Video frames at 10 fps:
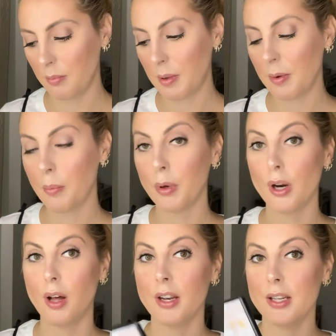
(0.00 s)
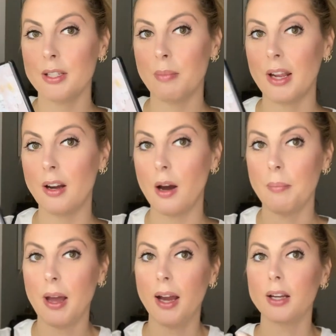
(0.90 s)
Maybe I'll put it on into my
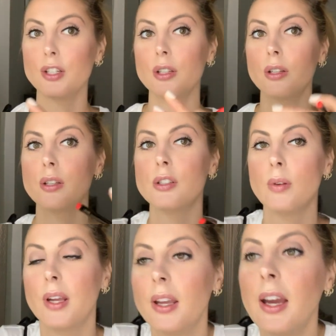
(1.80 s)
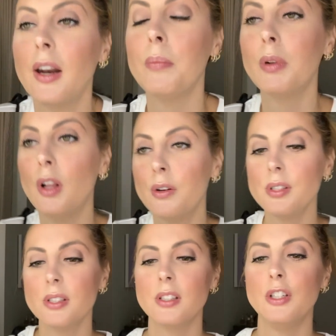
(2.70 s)
compact so I can get up
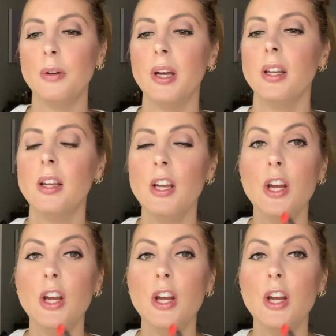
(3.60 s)
close and do it.